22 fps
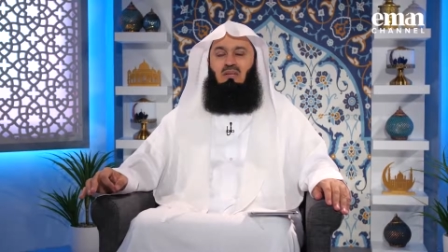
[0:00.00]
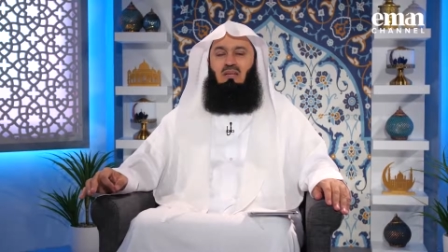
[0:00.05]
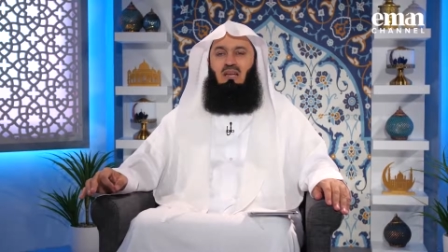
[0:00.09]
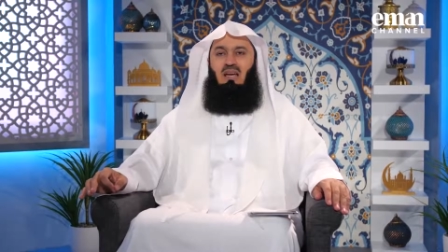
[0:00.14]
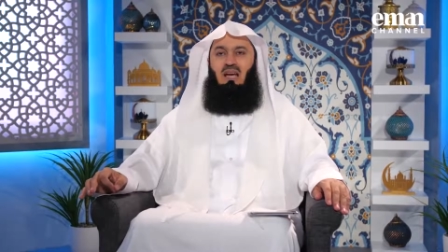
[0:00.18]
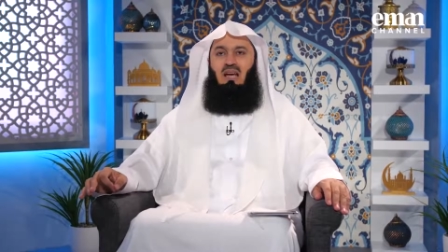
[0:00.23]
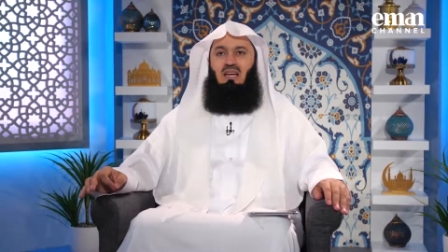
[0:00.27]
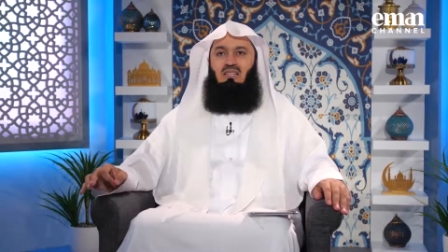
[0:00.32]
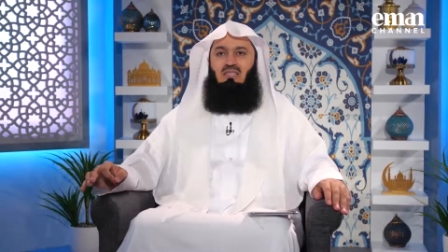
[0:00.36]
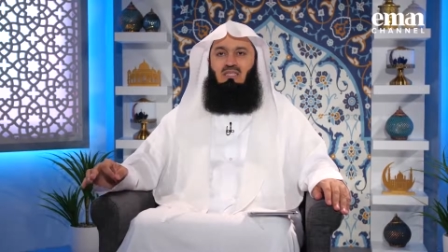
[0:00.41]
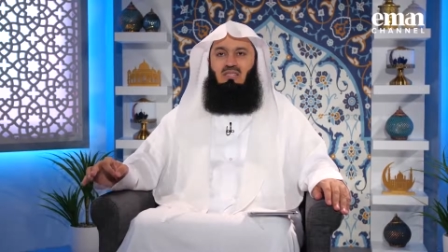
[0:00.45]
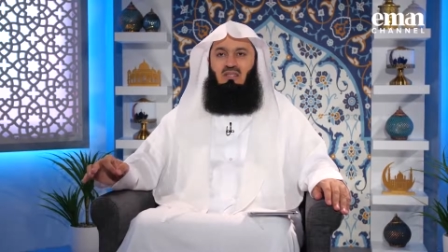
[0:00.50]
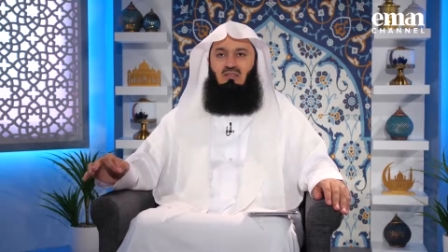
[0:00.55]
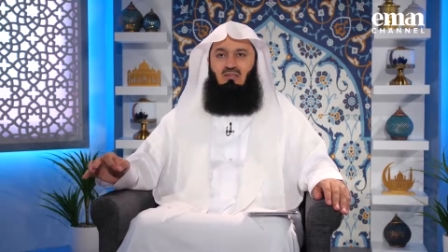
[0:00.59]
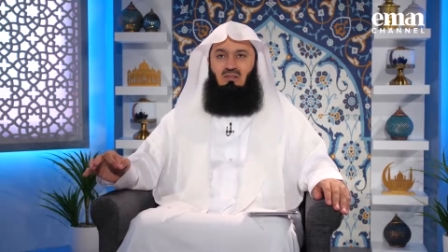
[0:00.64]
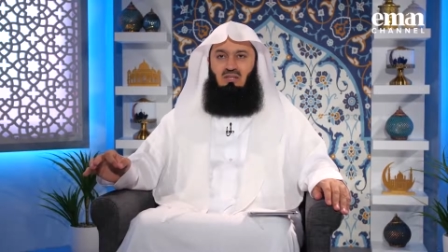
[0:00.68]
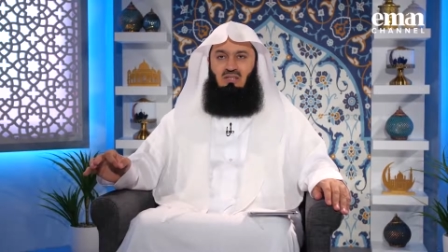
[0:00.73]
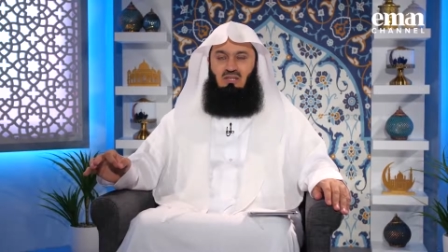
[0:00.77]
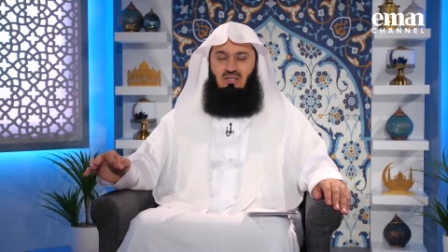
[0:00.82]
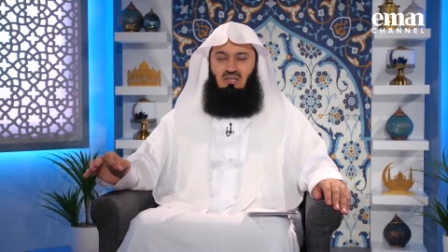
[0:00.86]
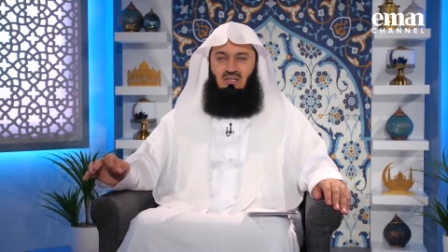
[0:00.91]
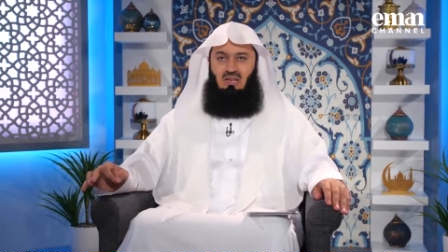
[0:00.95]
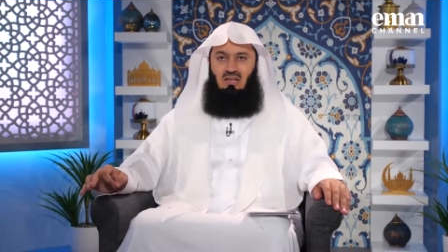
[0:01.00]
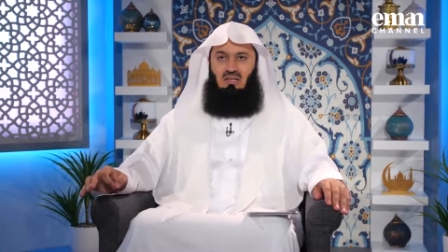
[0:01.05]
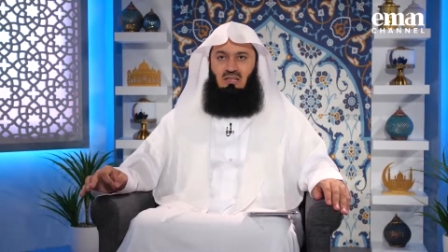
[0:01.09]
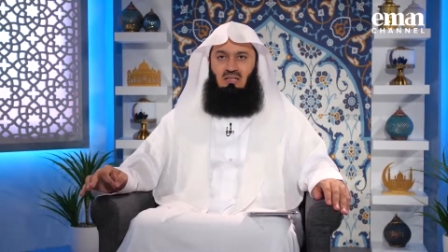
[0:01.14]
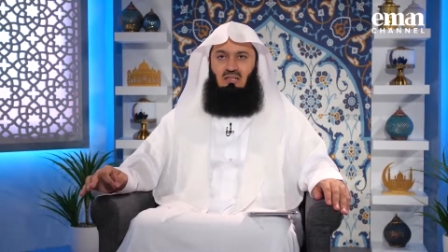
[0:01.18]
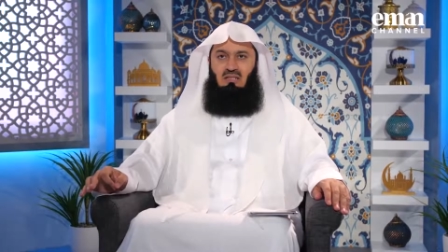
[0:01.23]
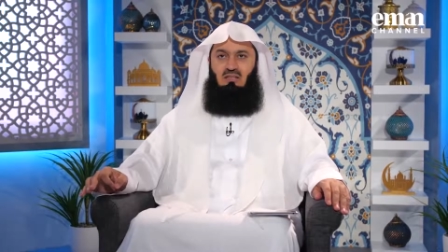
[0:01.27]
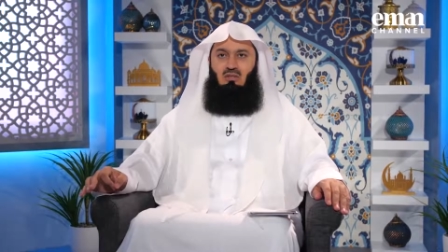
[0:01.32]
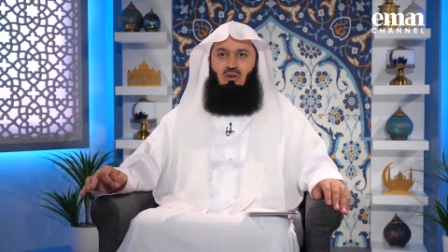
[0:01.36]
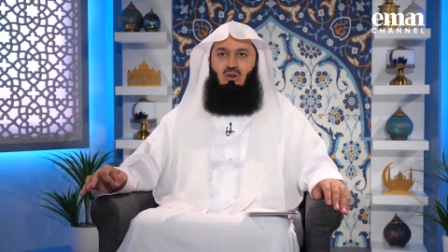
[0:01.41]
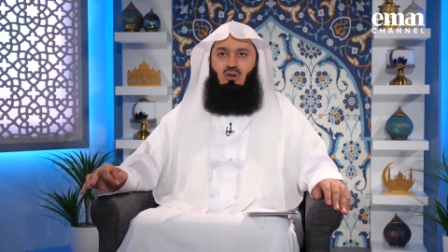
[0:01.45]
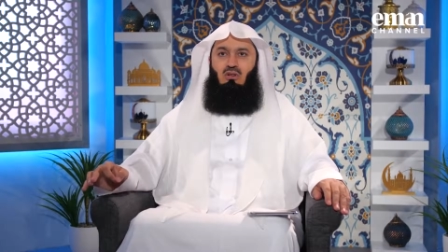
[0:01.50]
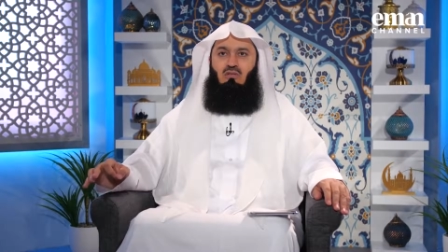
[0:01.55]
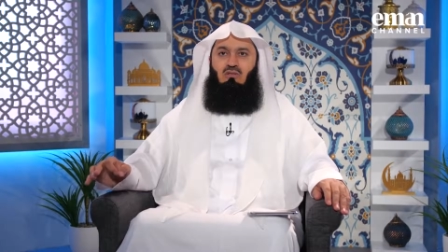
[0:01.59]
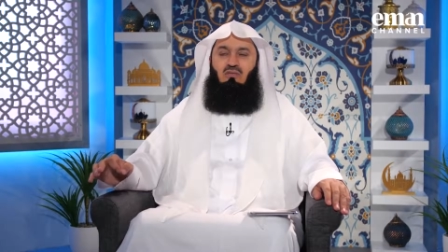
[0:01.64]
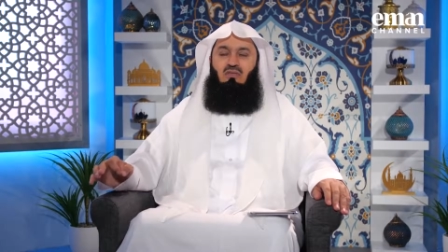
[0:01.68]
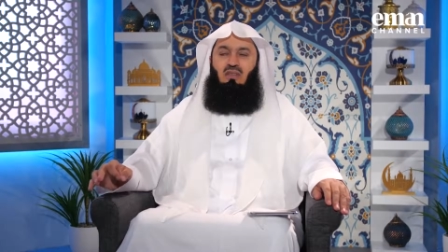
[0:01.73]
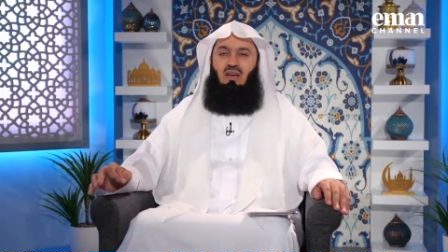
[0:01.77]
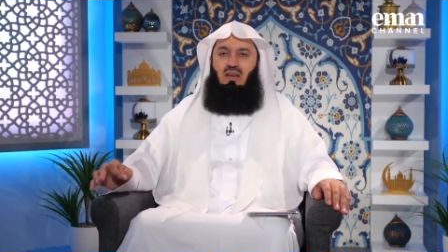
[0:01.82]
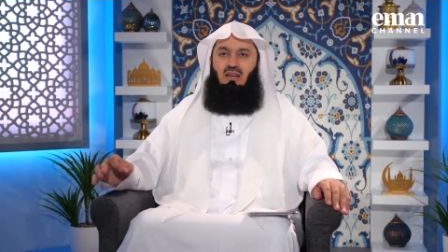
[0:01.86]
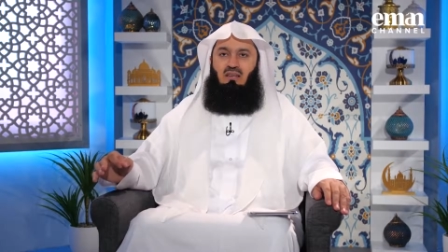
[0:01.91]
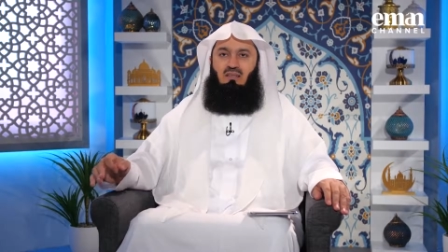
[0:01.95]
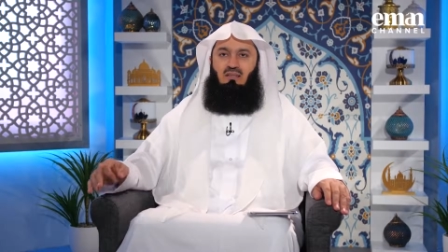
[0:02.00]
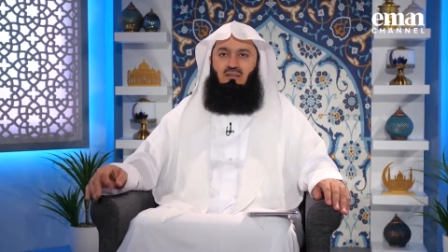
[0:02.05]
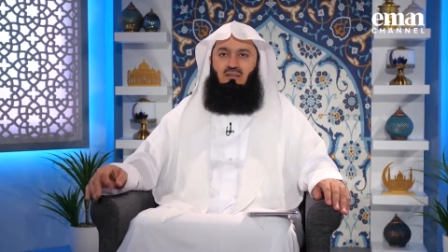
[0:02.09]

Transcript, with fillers: as a result of that.